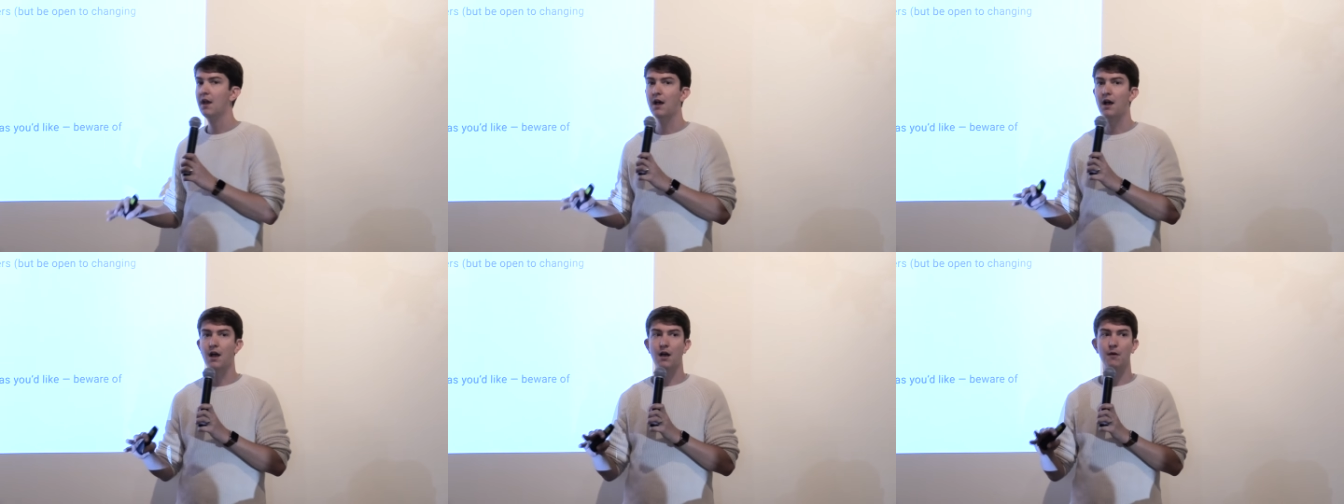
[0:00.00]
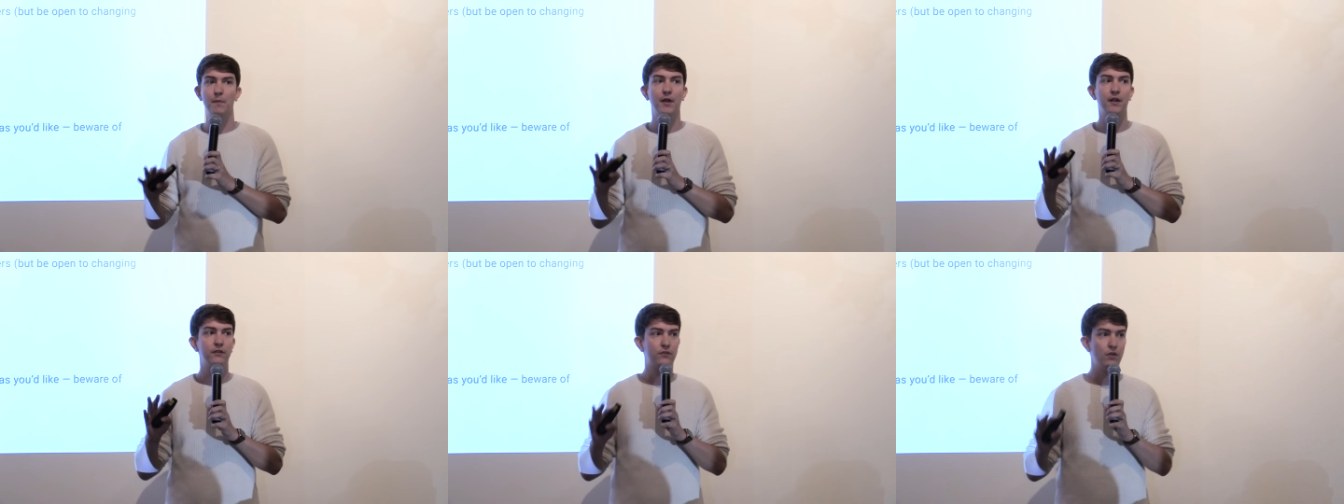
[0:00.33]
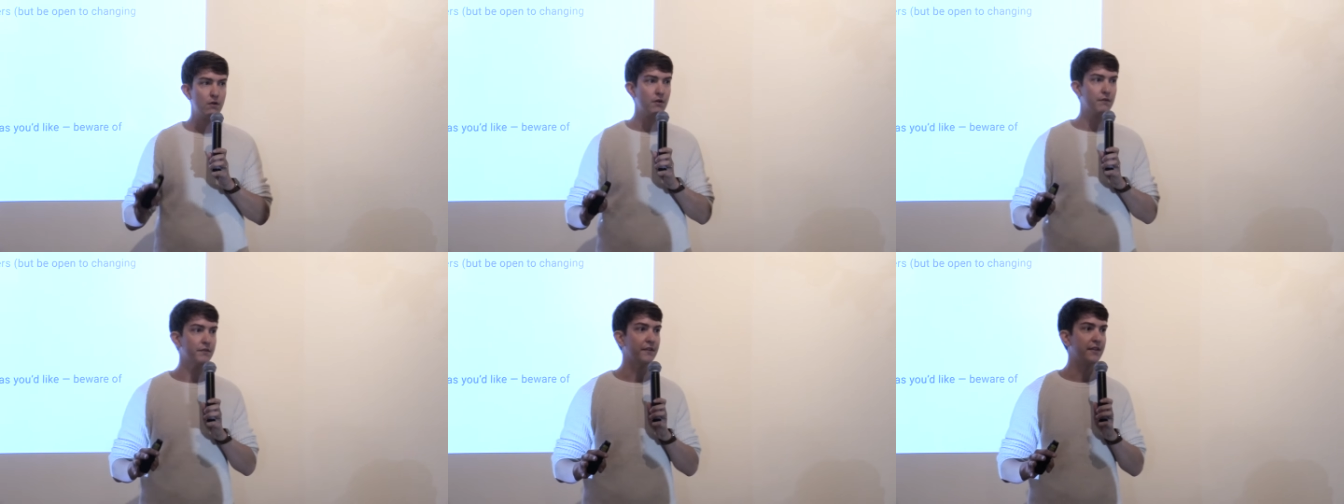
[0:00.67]
Don't
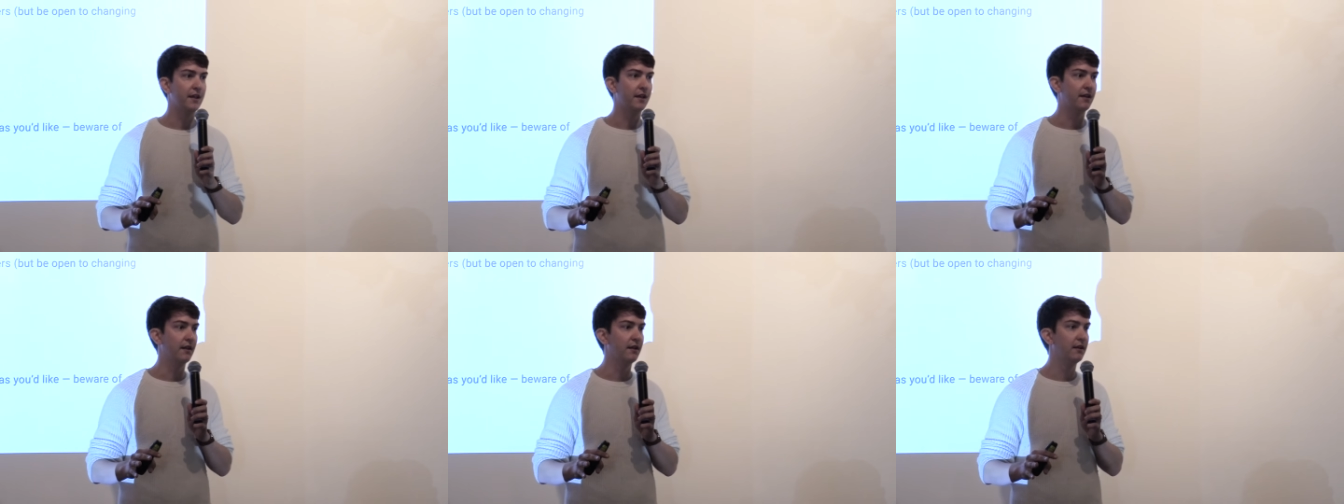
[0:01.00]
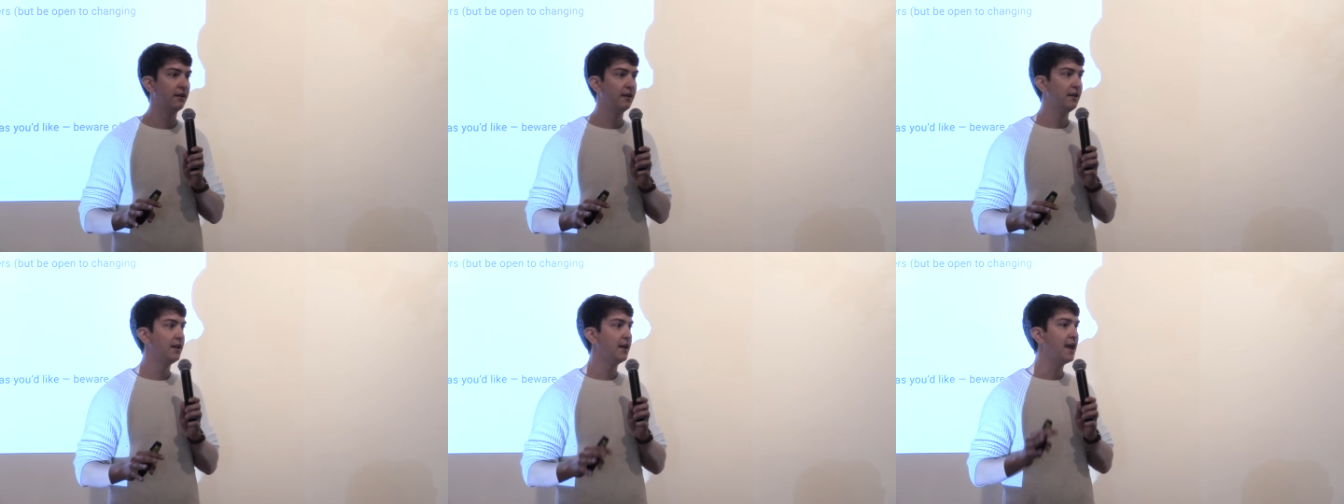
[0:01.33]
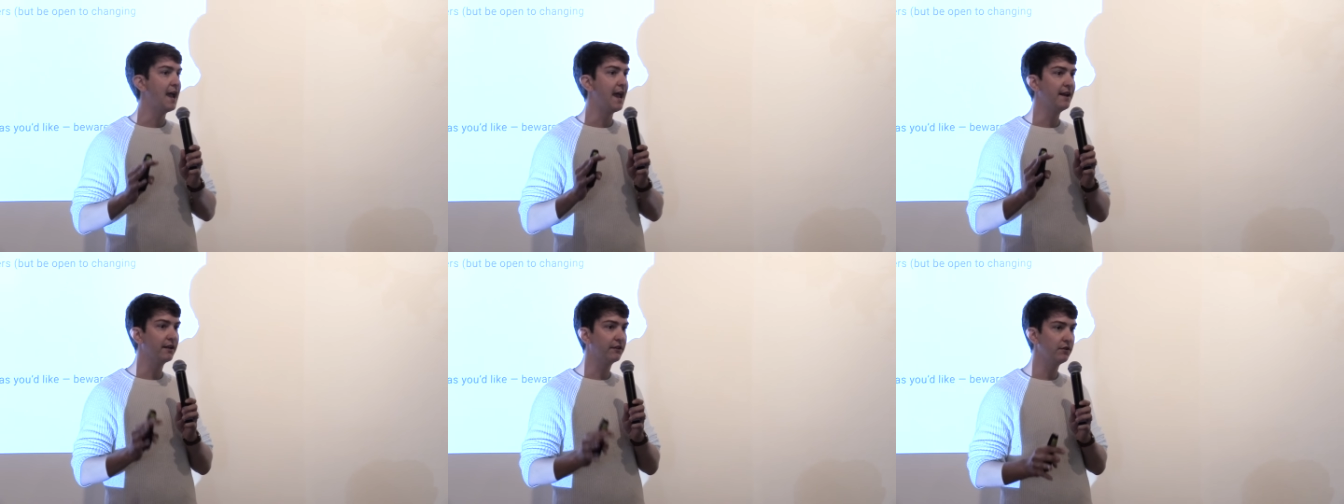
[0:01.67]
overthink it.
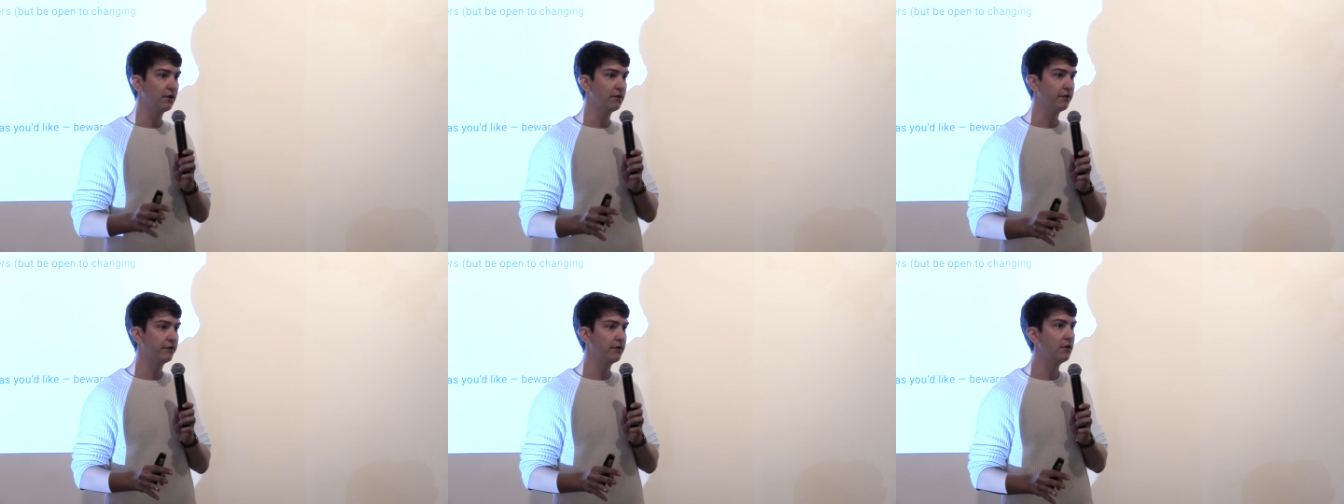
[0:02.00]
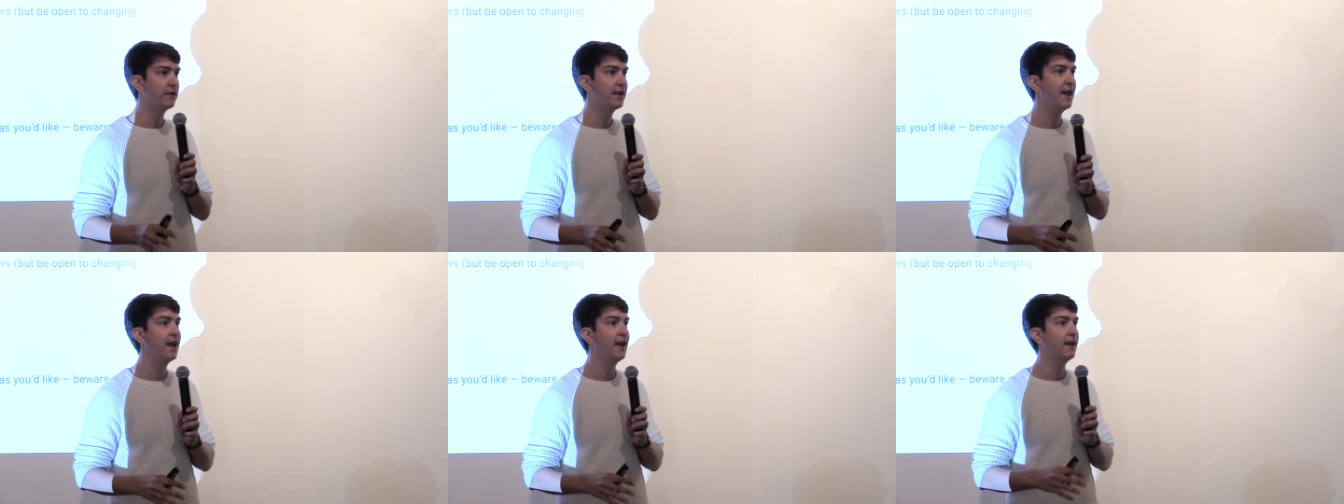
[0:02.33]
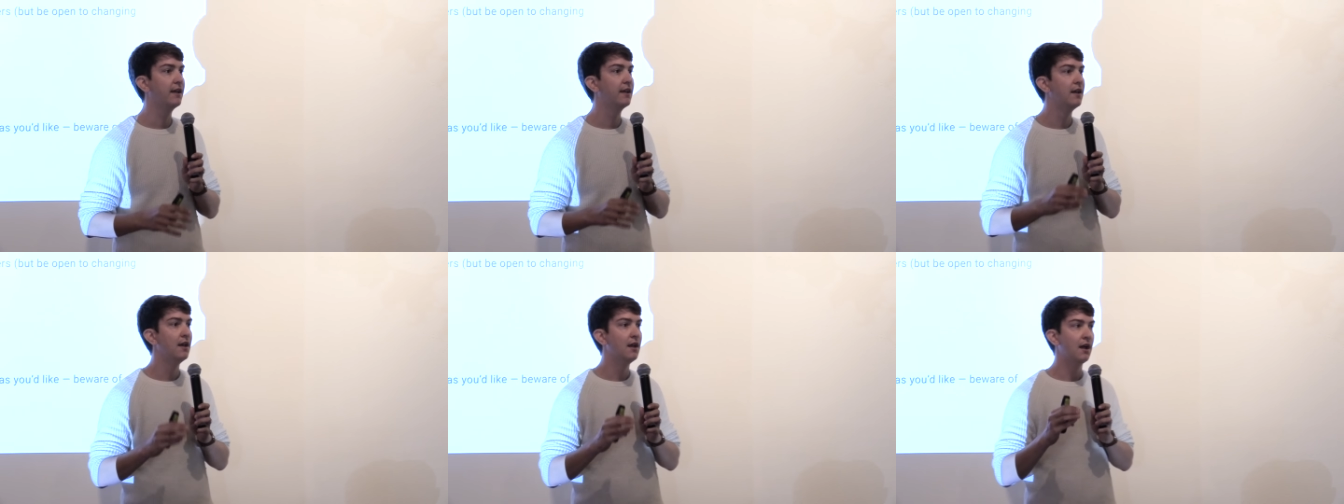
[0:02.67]
Anecdotal is
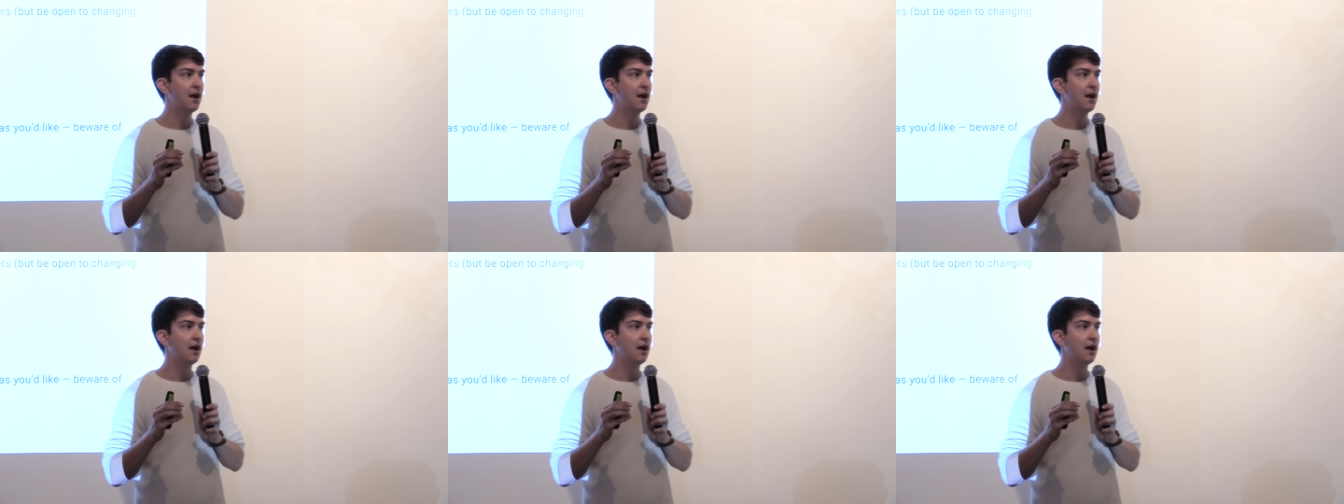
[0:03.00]
okay.